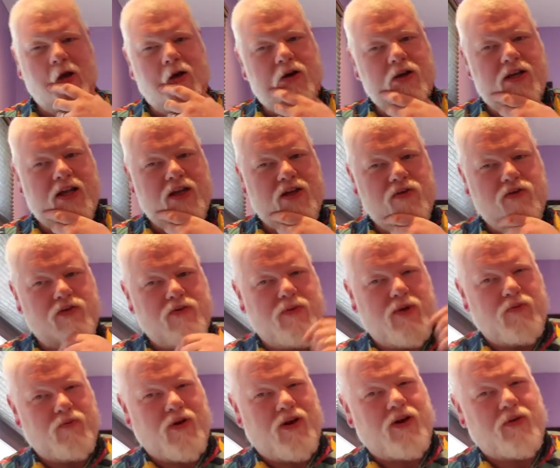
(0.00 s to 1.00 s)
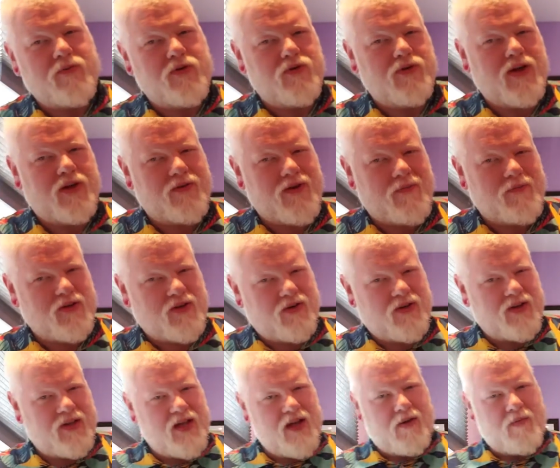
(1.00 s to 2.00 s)
Good day, YouTube, and welcome to another
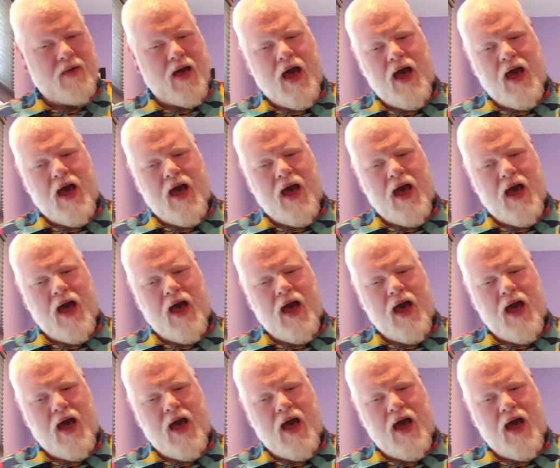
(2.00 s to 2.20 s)
episode of the